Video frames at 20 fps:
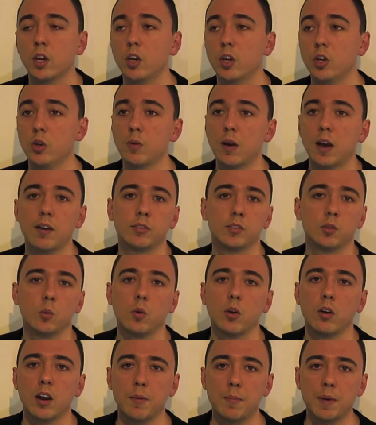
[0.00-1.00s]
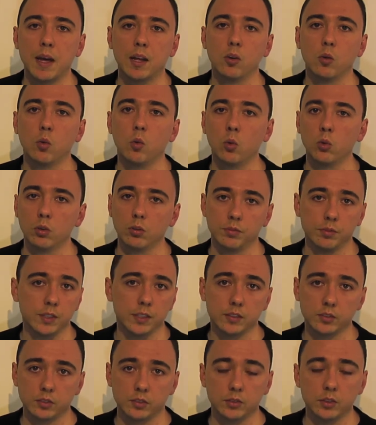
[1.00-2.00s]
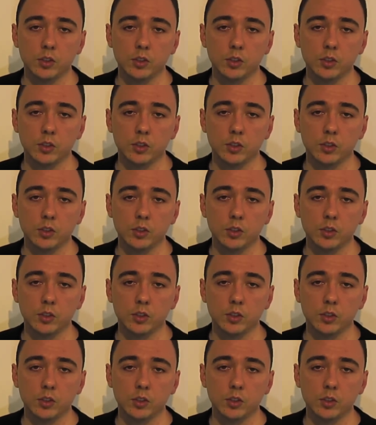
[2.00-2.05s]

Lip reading: you have to worry about all of this.